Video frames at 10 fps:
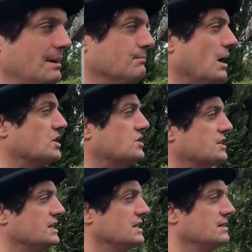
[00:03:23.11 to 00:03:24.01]
Much of
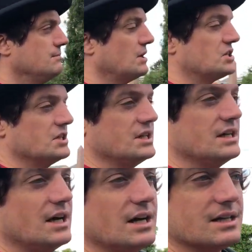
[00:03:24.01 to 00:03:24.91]

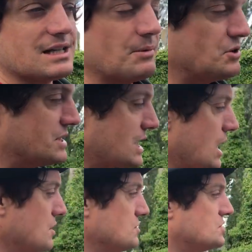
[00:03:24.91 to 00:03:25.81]
the cemetery is
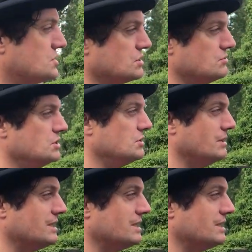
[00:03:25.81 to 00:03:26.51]
closed to new